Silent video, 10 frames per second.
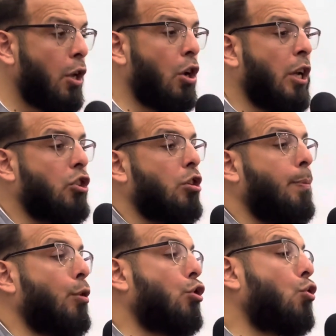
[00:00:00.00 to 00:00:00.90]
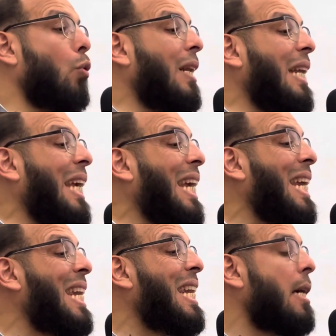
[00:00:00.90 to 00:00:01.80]
You're not supposed to
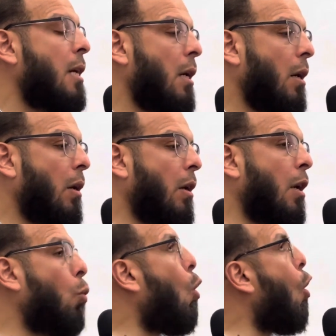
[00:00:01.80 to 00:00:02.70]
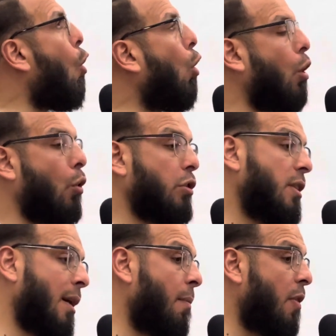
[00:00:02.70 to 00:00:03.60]
lean on a wall or
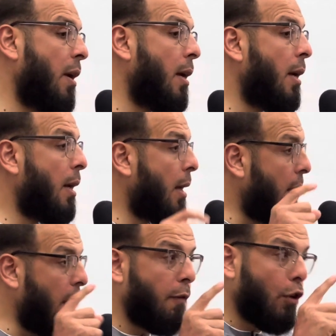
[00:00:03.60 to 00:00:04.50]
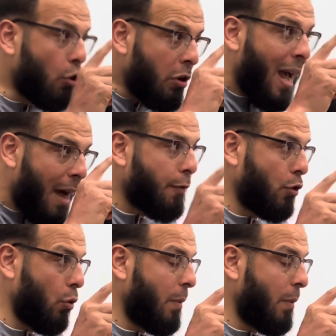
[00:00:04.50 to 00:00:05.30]
something if you don't have to.